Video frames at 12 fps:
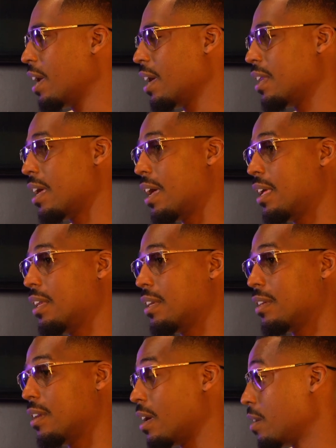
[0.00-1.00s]
and
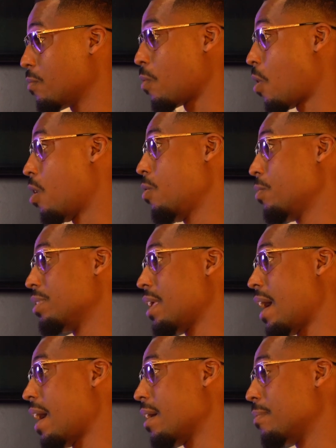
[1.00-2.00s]
ain't nothing wrong with
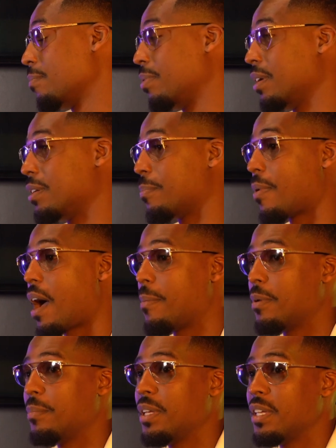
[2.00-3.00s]
that. Yeah. But the
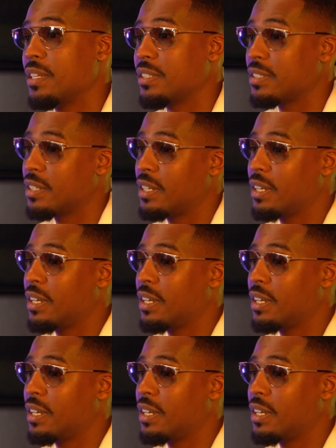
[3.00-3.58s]
problem is,